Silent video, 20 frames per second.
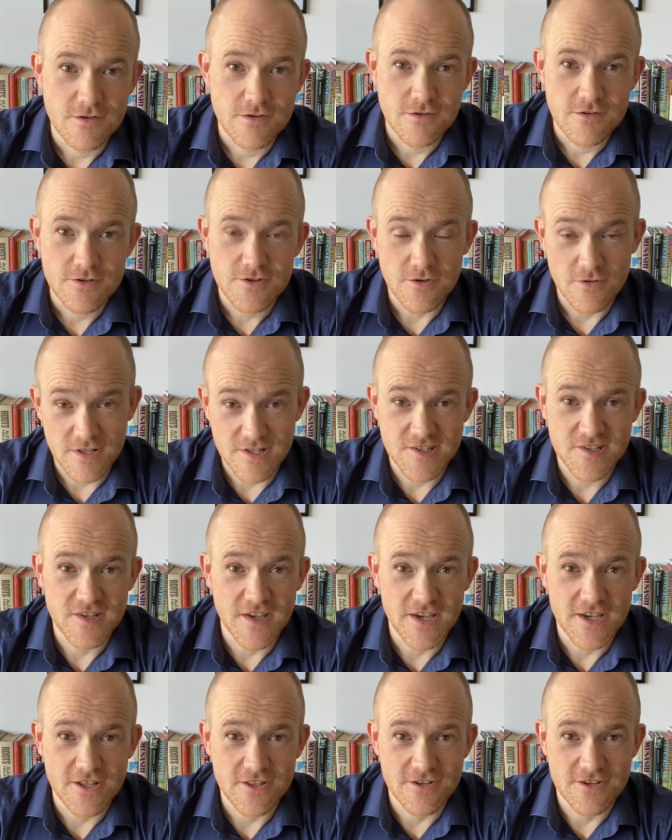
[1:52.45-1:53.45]
So let's
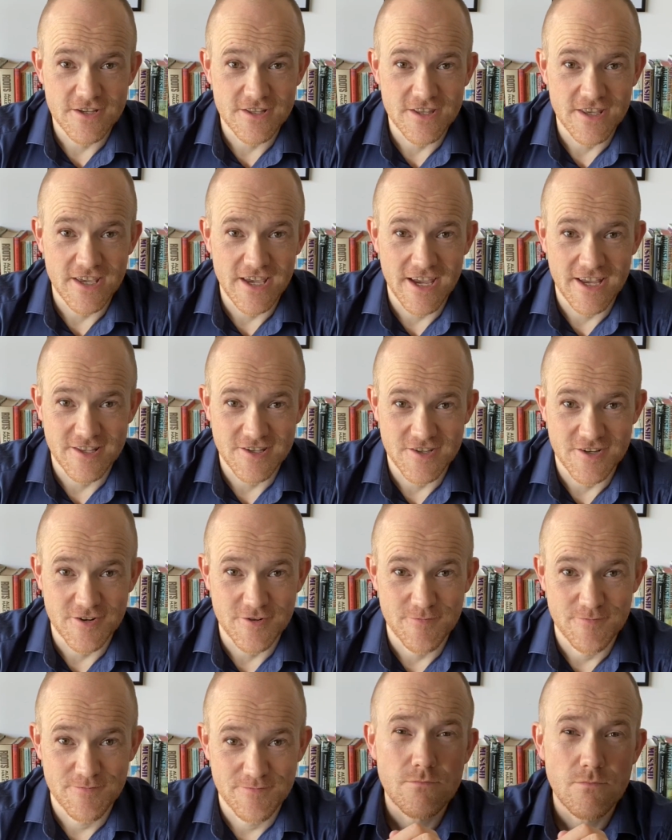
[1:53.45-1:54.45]
take a look at the answer.
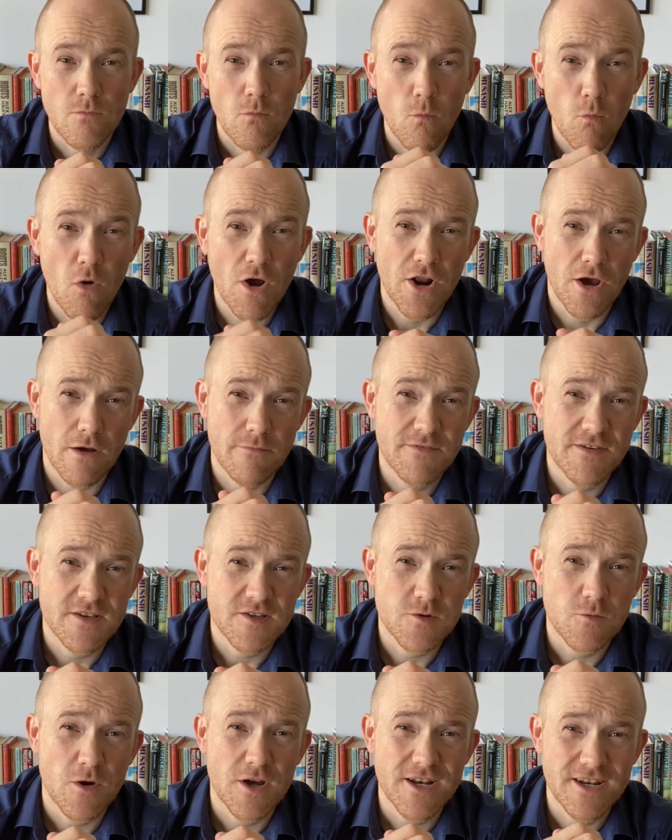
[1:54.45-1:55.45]
One
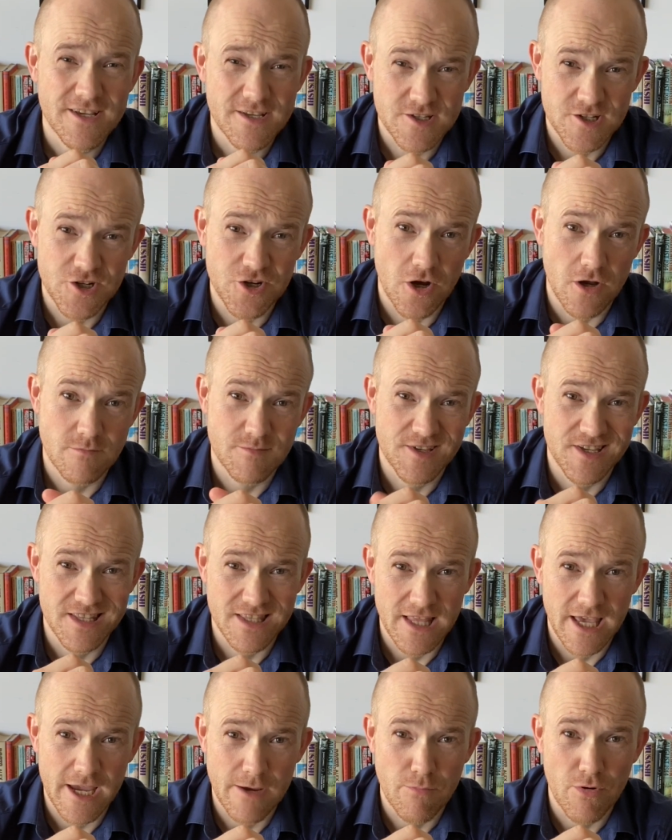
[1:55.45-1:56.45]
obvious one is jobs in
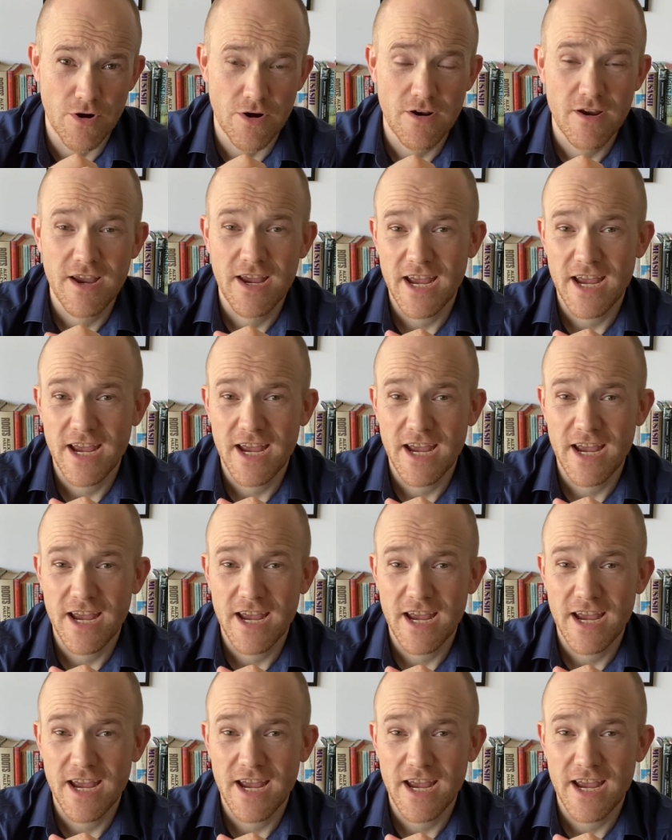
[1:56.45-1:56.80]
labor,